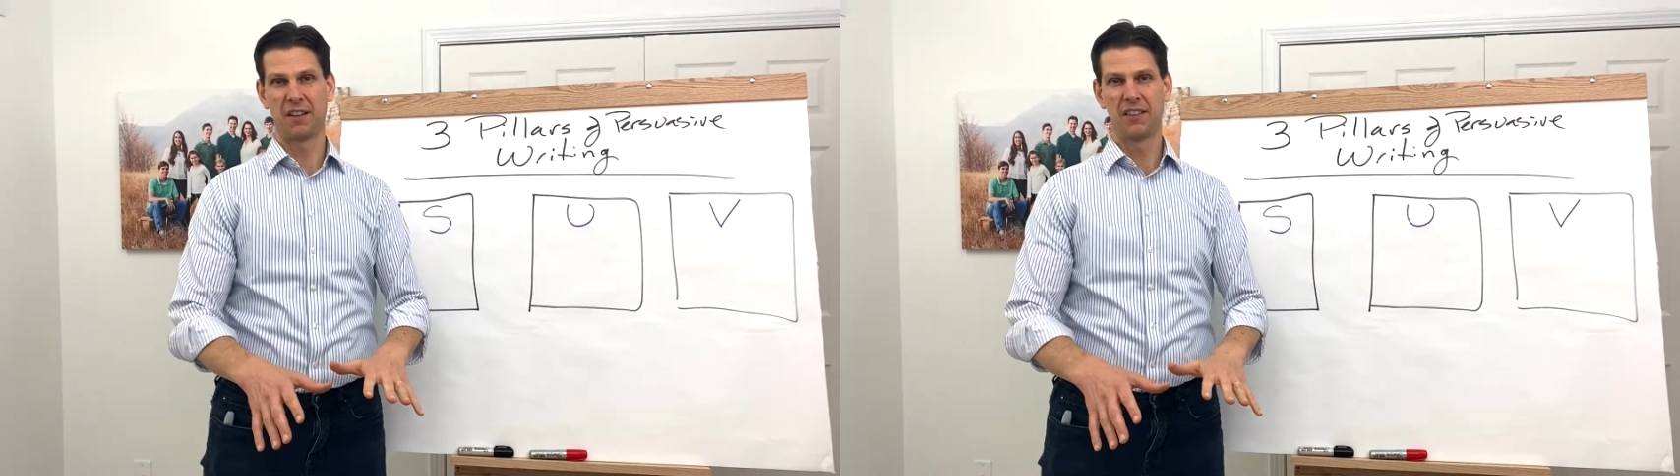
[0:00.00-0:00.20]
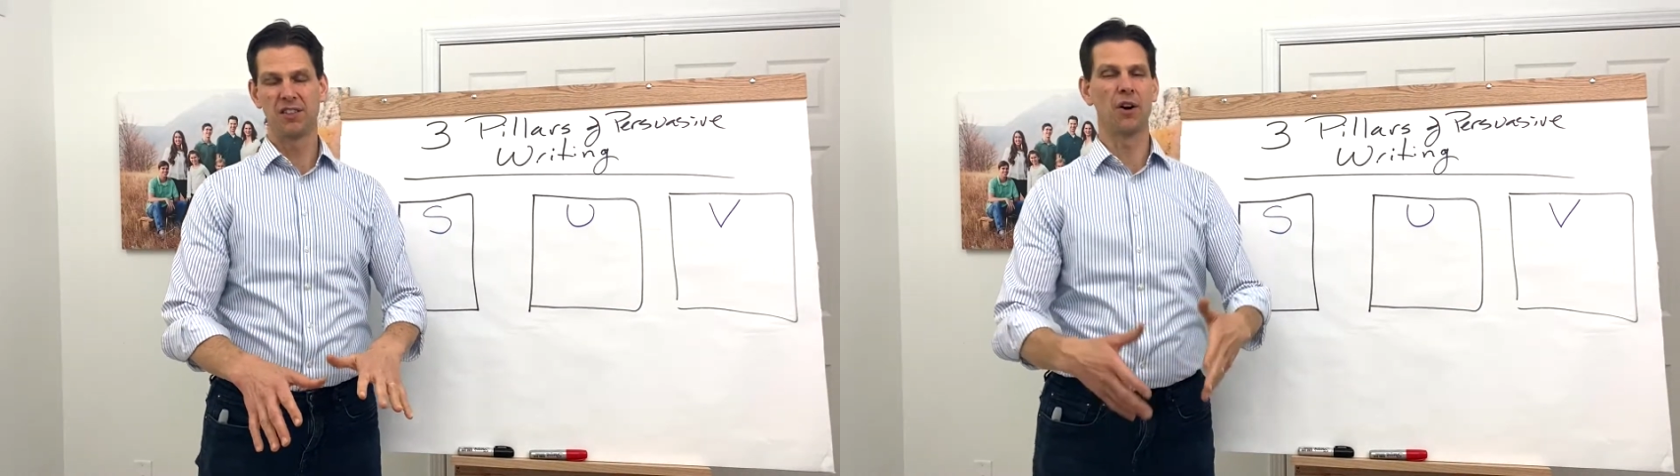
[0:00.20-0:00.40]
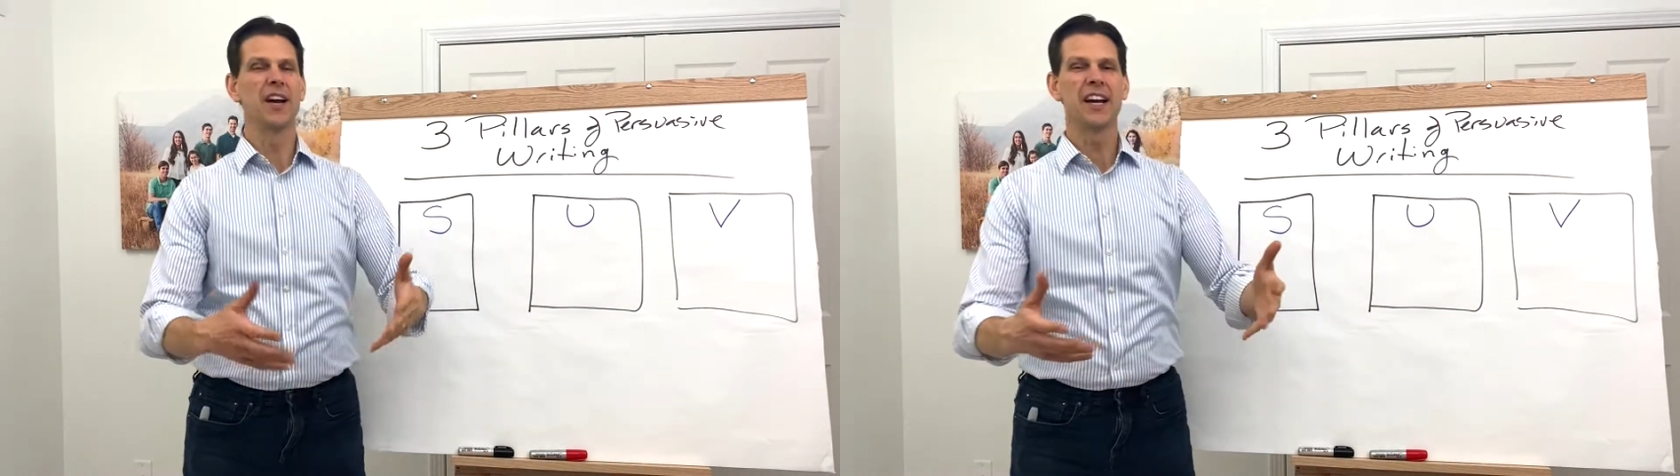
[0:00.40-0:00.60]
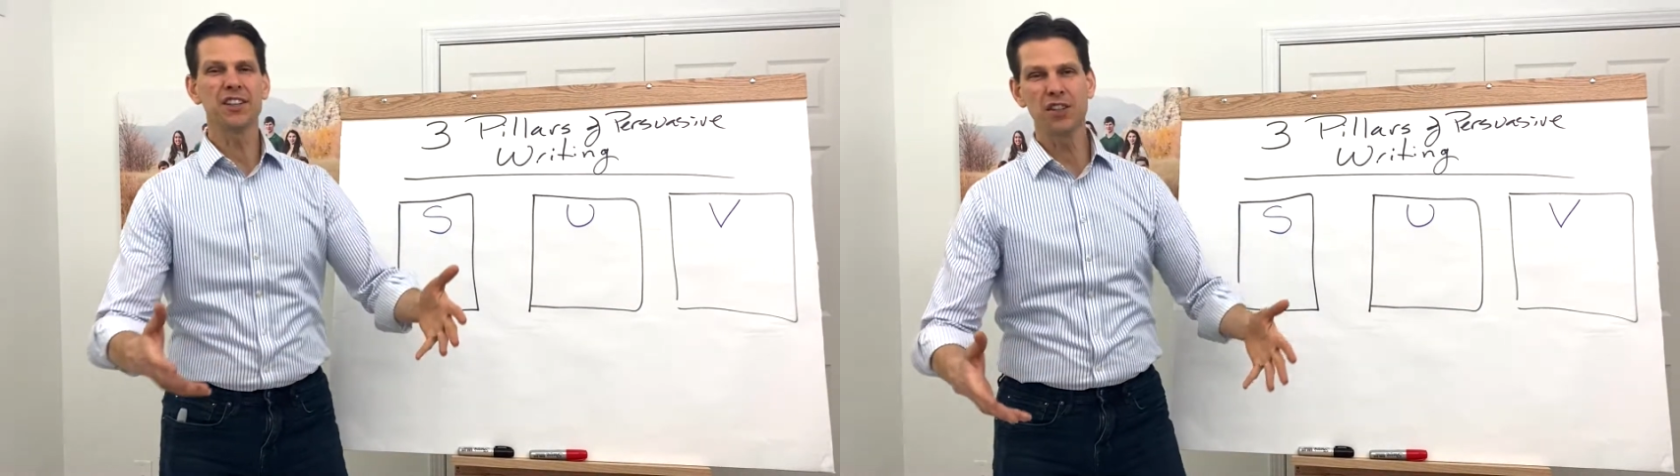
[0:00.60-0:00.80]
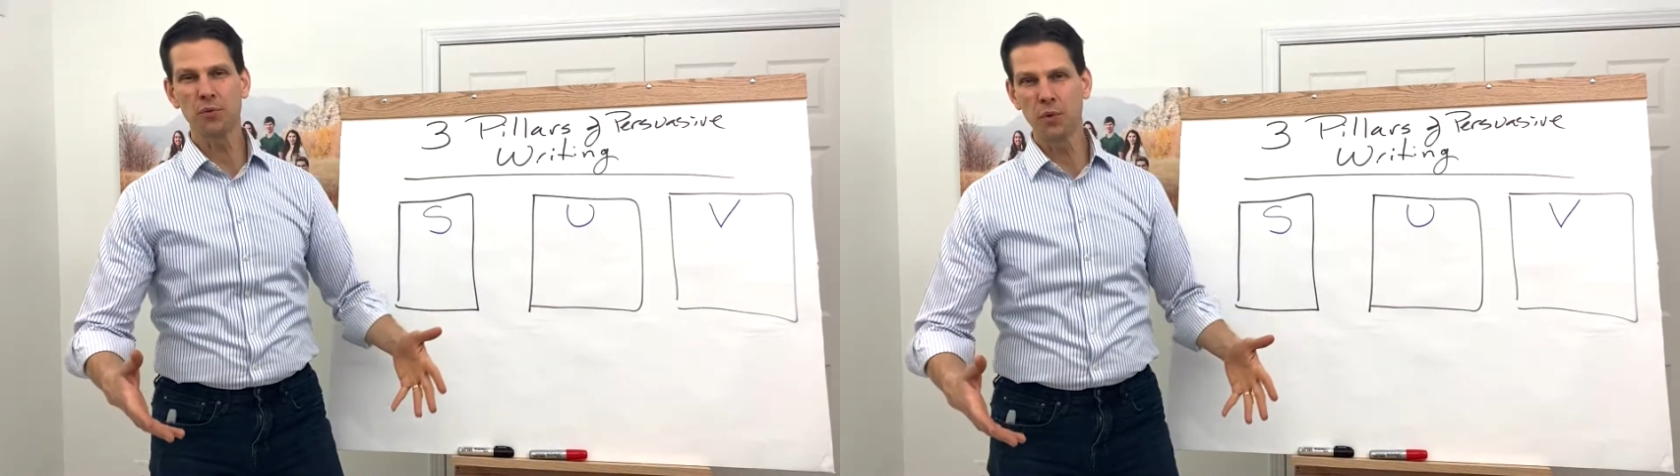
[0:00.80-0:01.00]
So here's
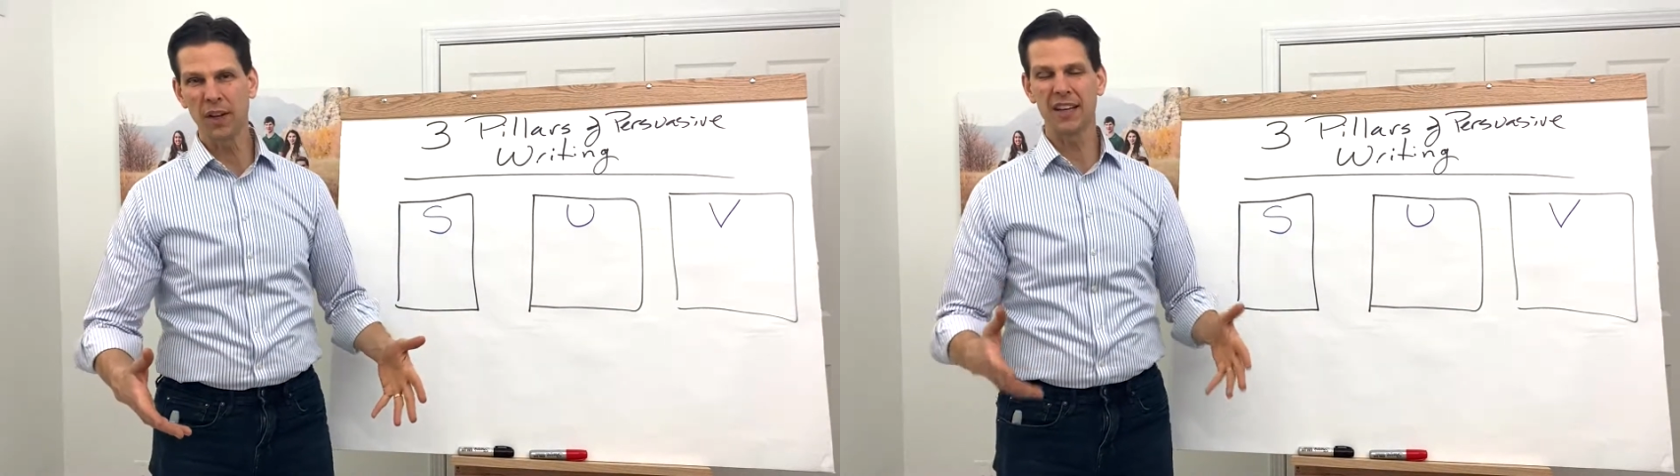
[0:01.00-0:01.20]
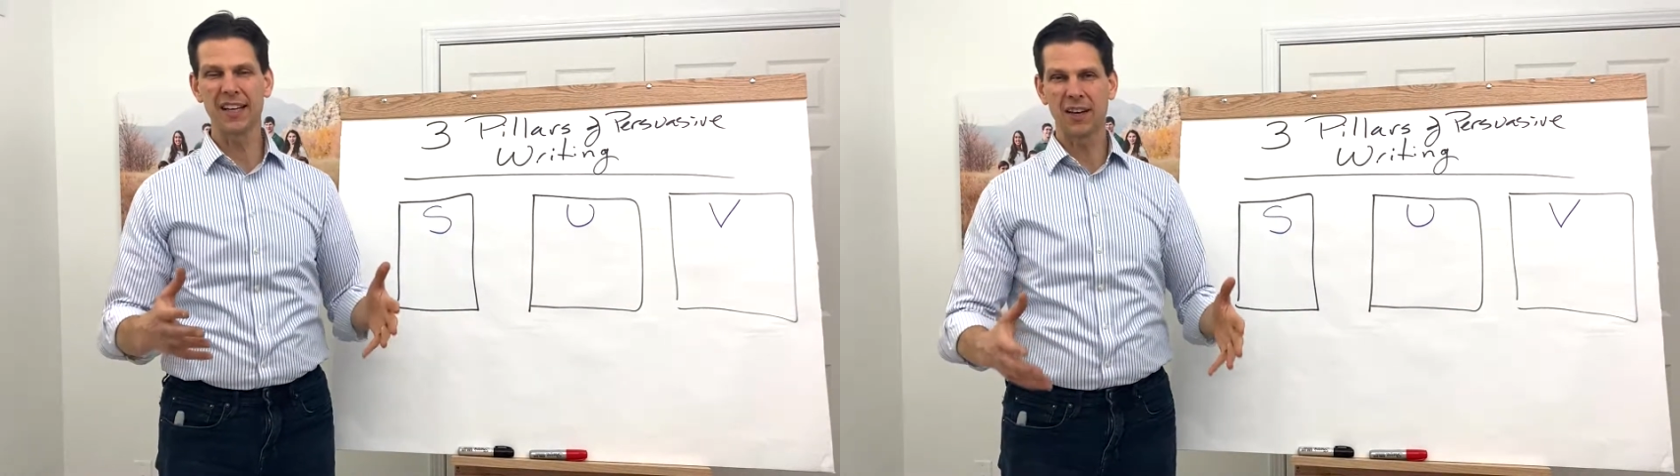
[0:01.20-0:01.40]
a really